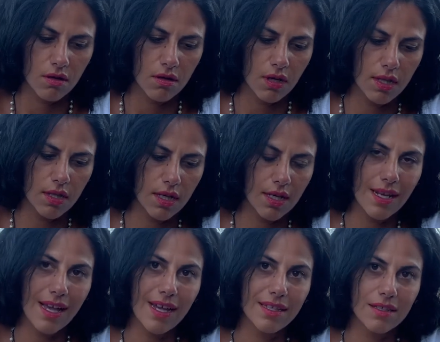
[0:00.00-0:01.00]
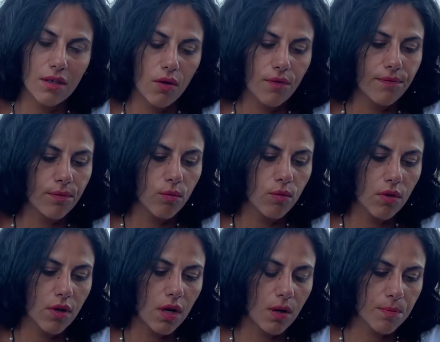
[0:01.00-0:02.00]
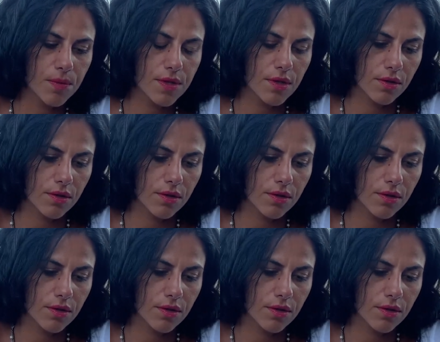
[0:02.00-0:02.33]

And the Knight of Cups